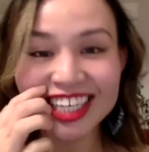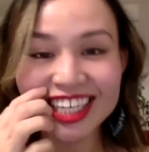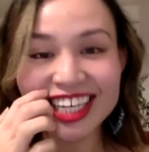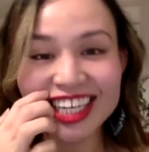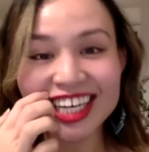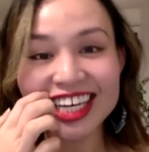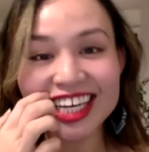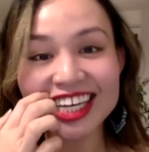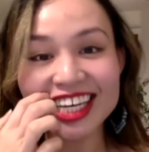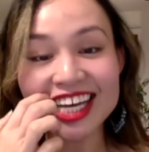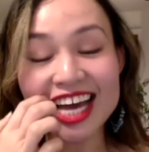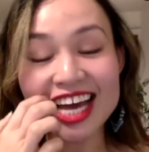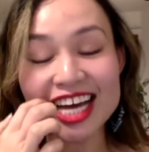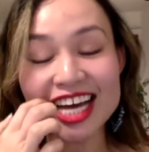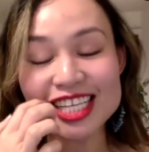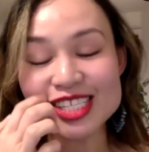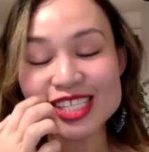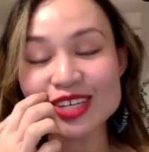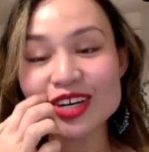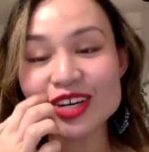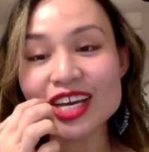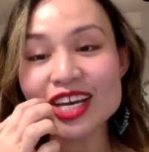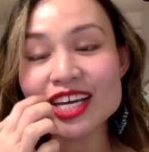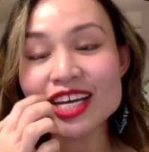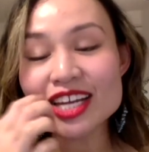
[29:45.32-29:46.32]
yeah,
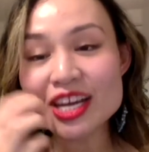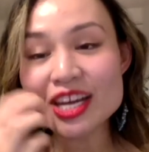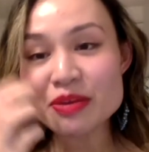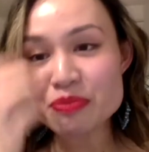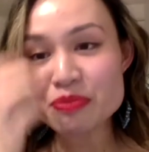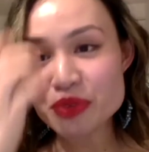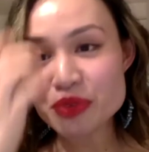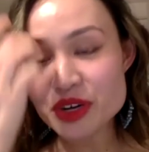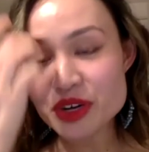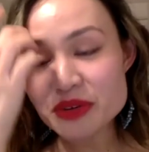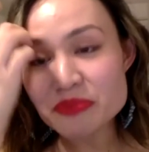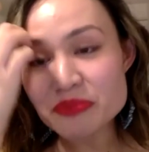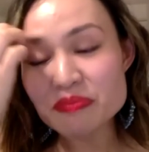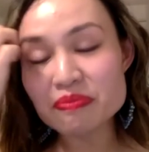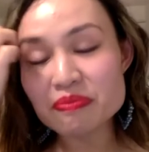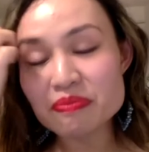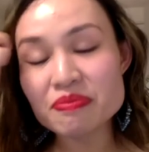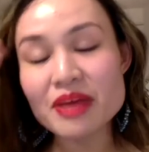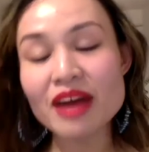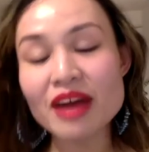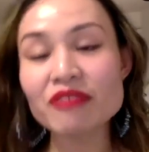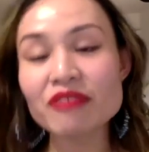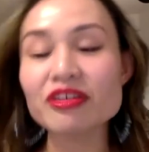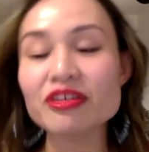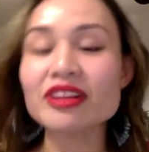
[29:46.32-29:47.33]
so it put
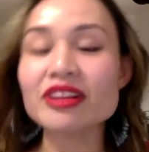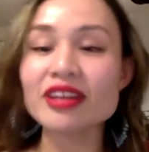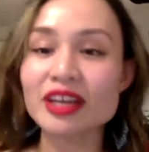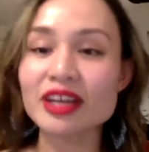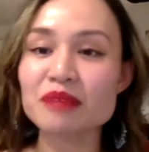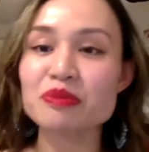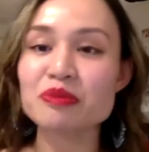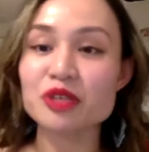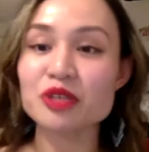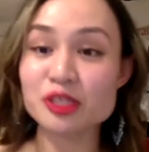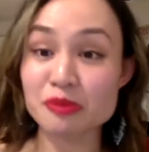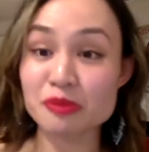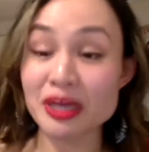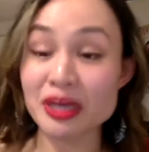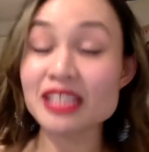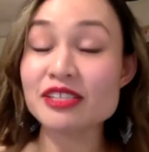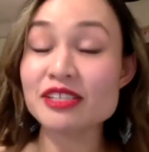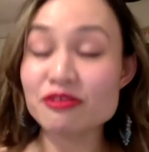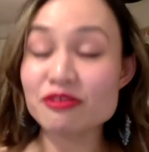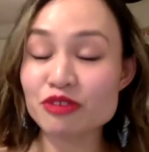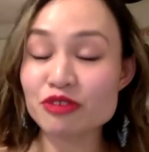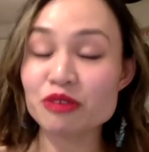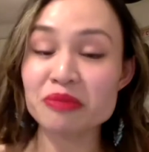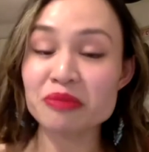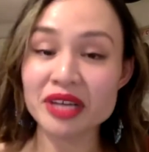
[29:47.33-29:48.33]
everything in perspective
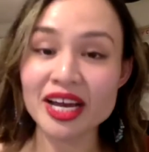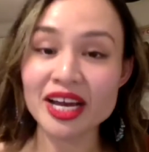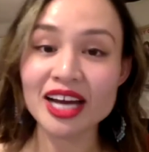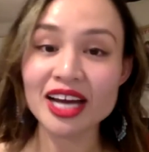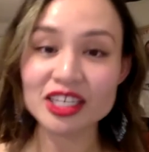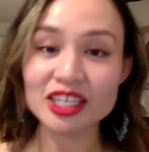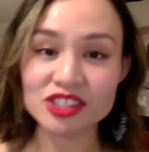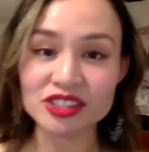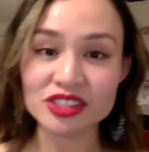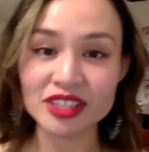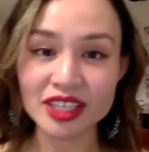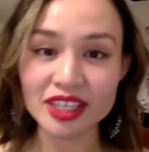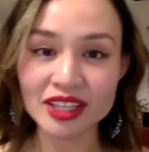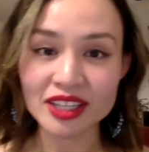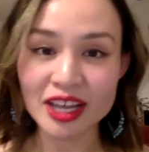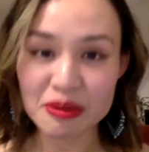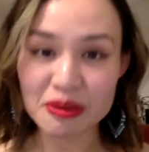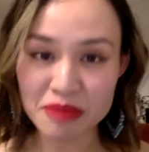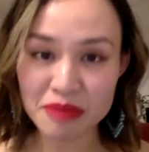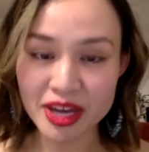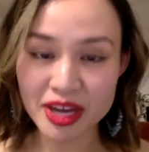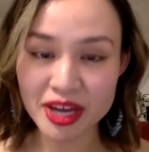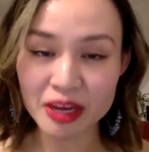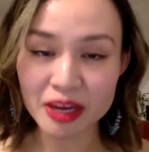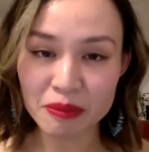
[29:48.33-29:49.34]
for me, actually, like
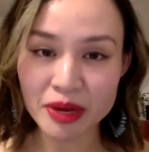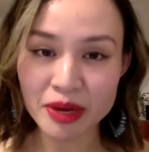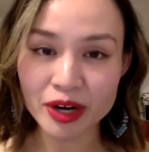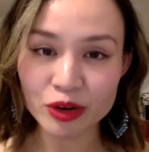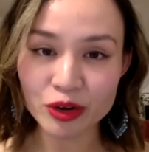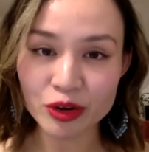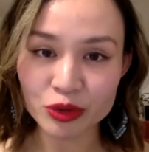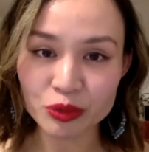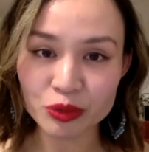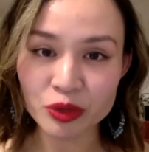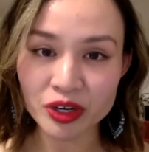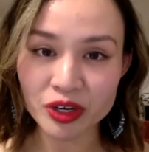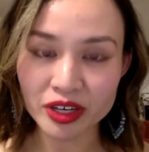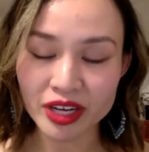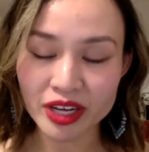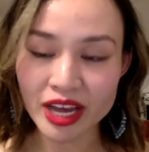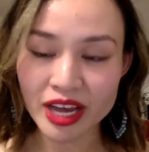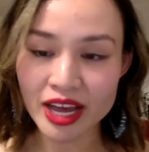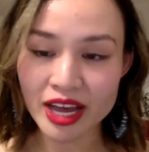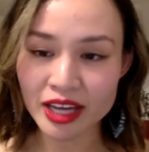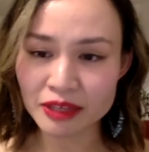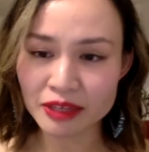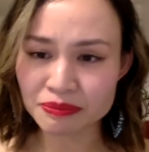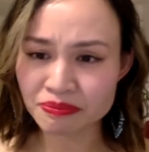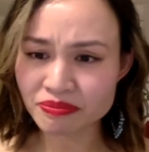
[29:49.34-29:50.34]
making my own work.
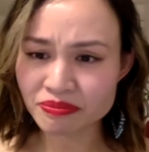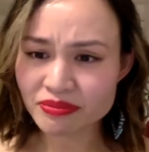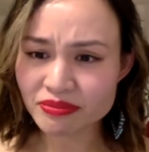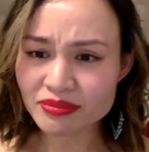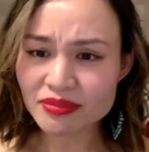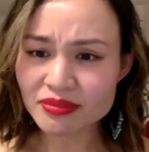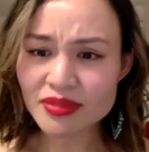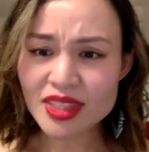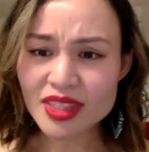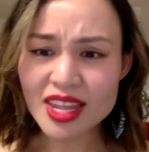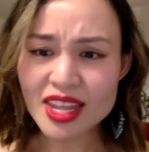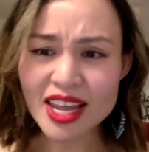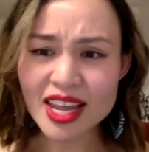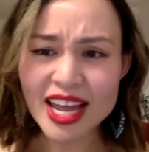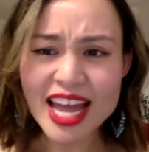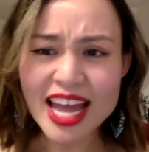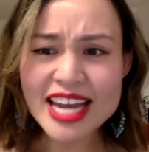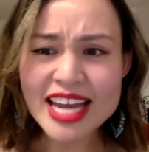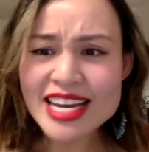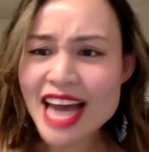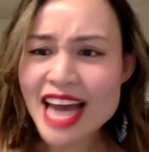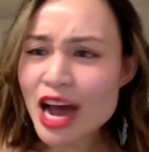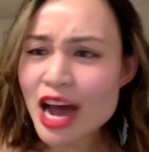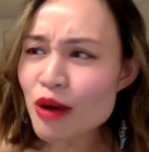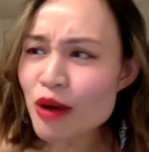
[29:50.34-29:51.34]
And
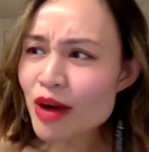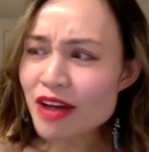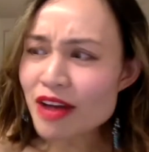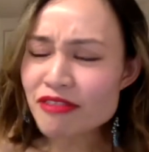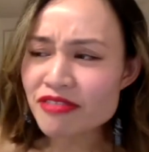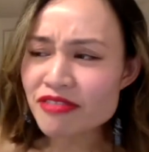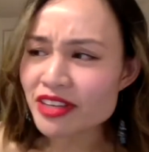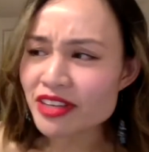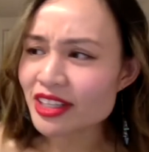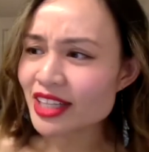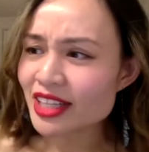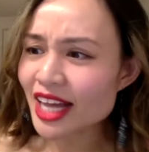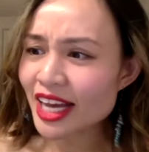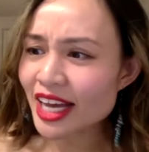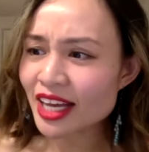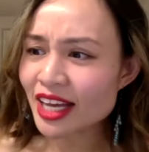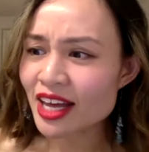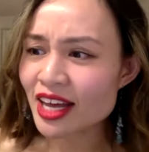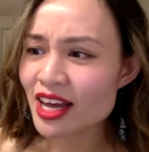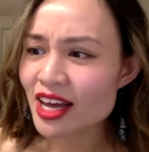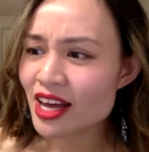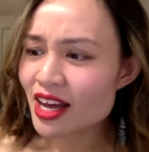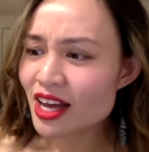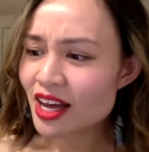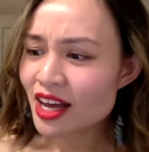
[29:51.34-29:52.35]
now I feel like,
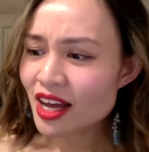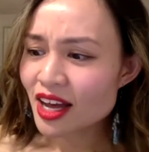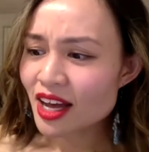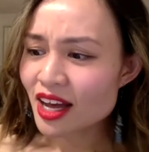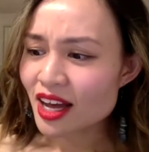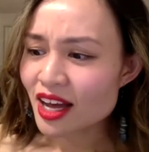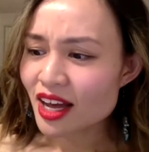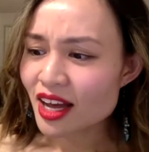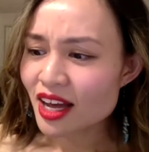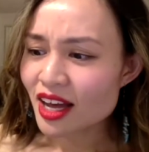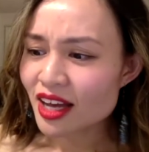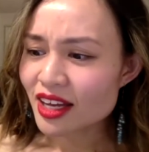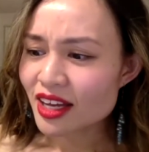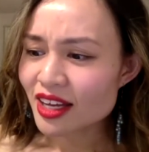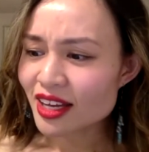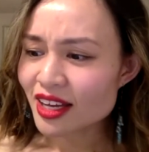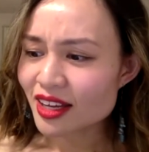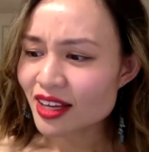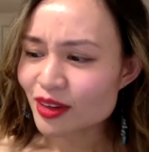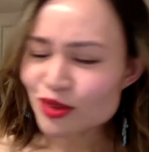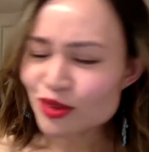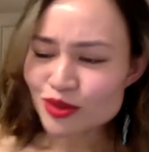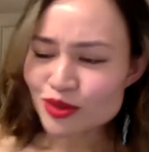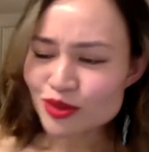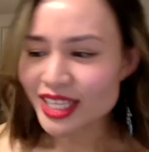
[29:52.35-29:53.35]

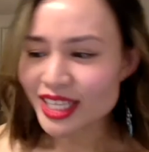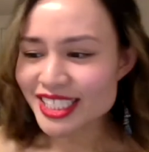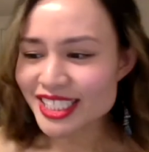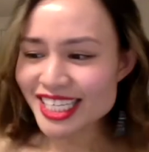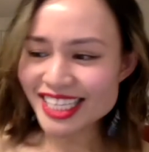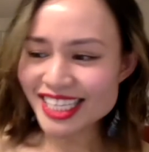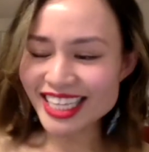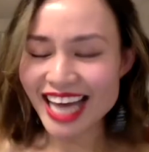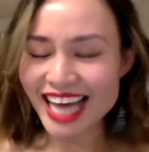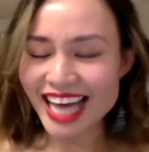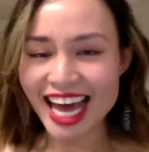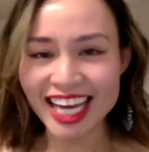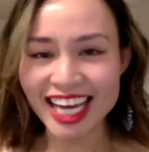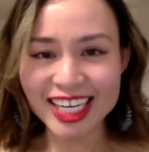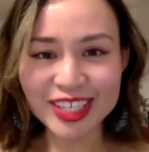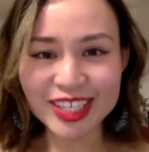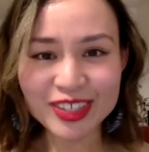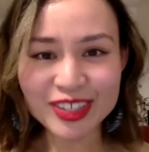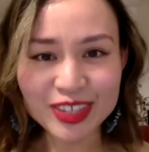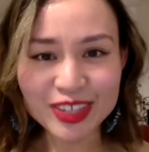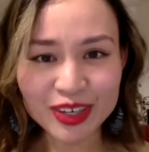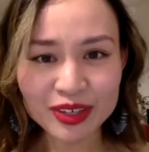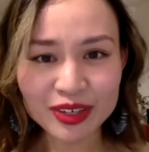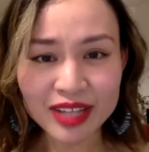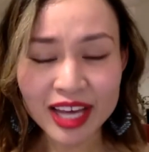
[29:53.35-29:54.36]
ooh, I did that, you
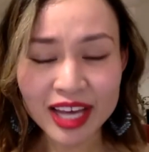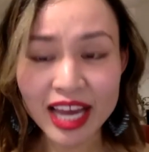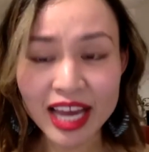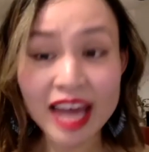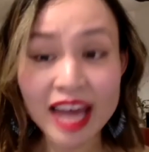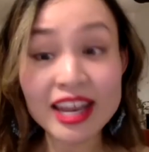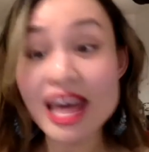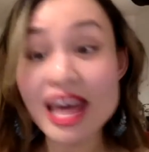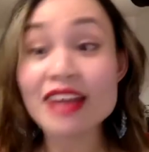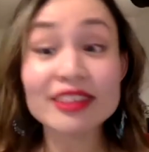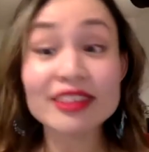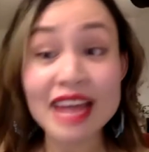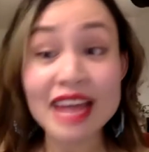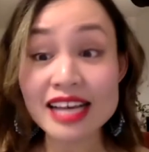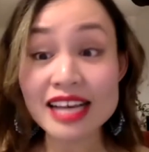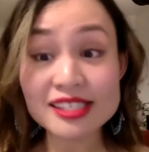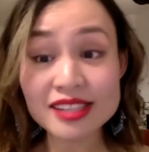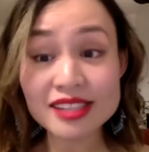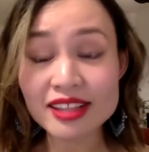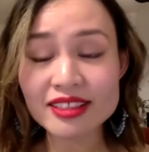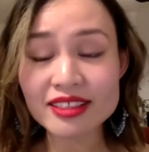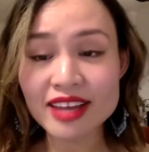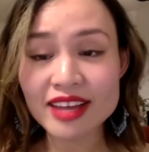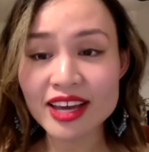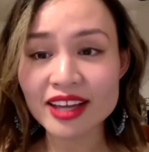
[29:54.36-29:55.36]
know, like, and that's
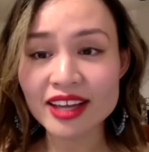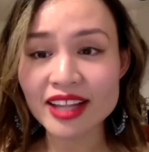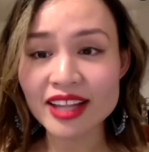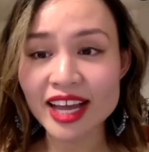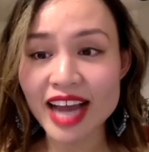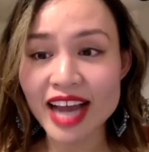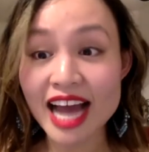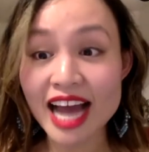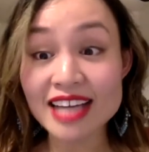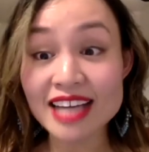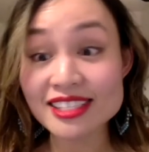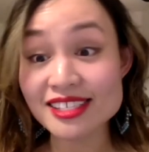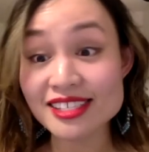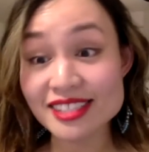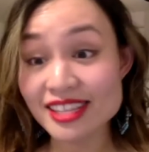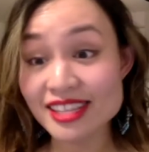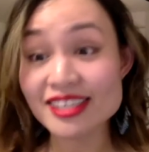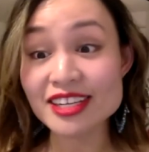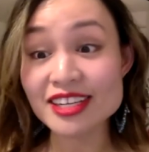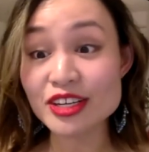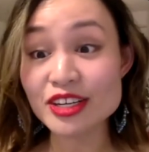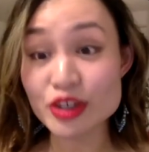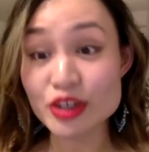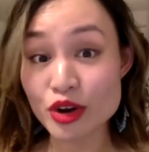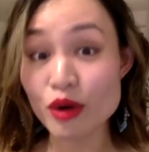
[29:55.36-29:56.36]
the thing, like, I
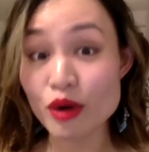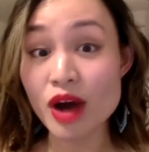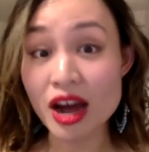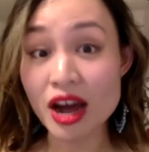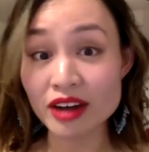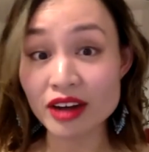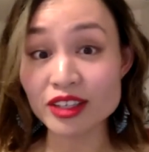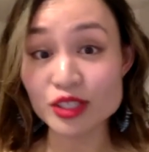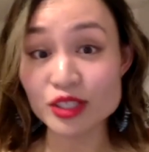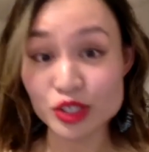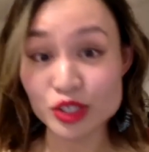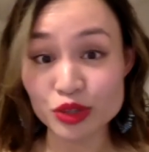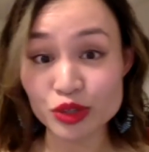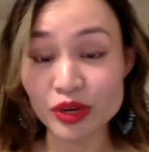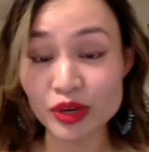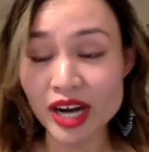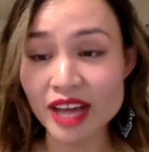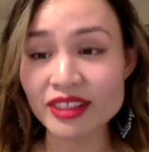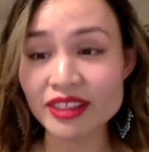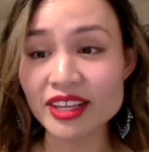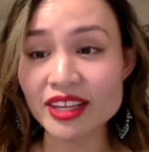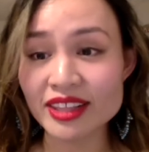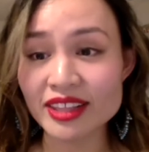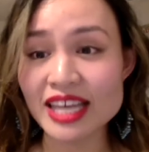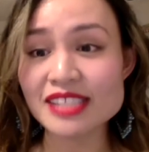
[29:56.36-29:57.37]
didn't know how to do it. I
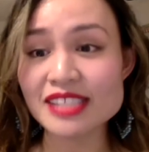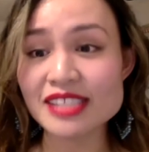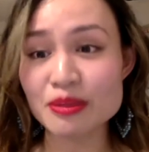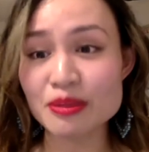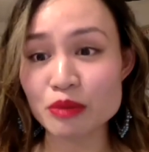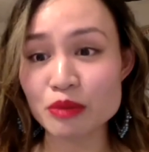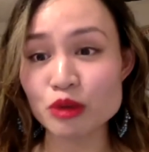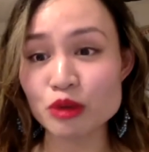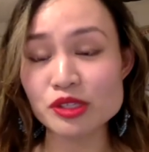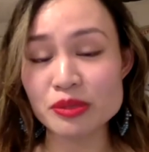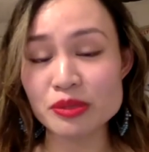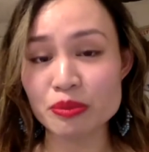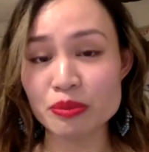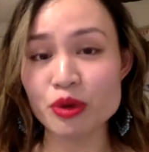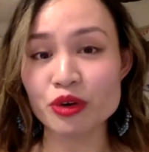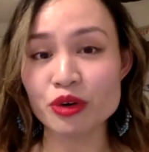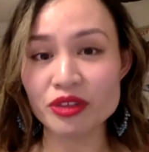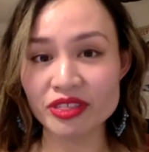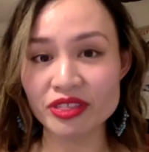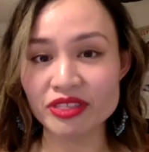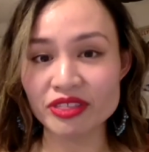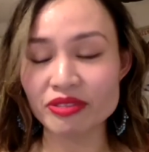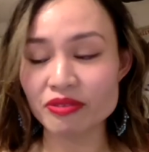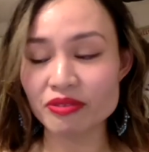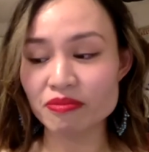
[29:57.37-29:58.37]
think that's the most
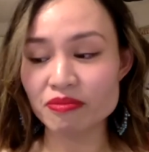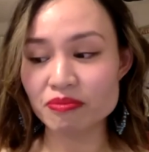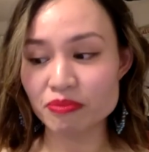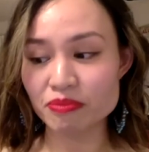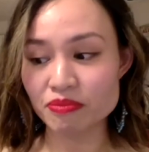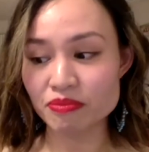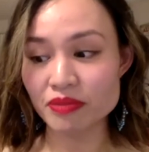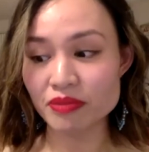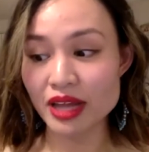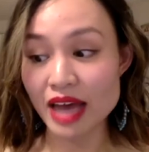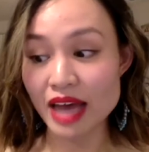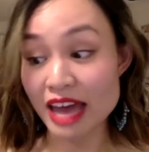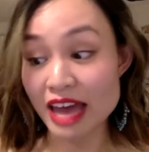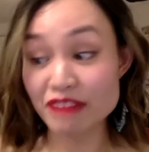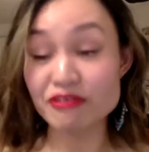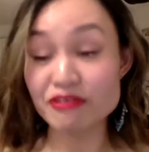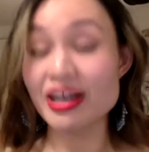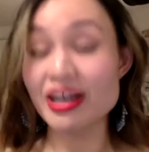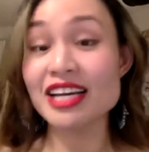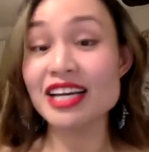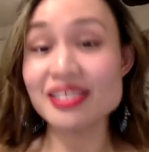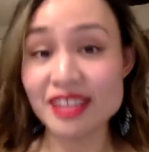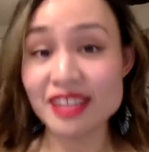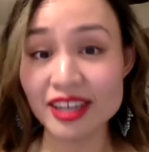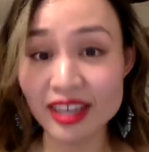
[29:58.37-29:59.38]
important
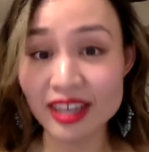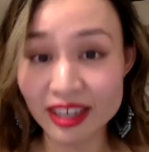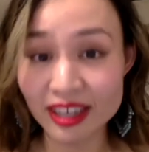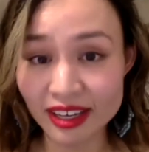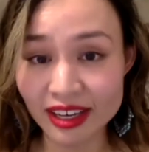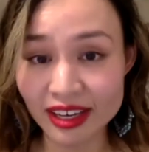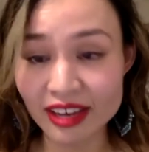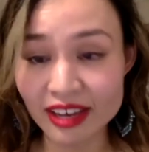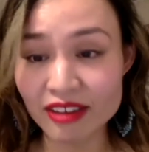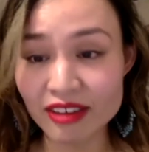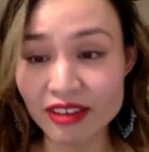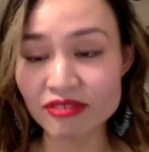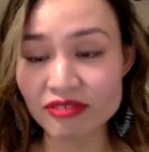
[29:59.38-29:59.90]
advice I can give.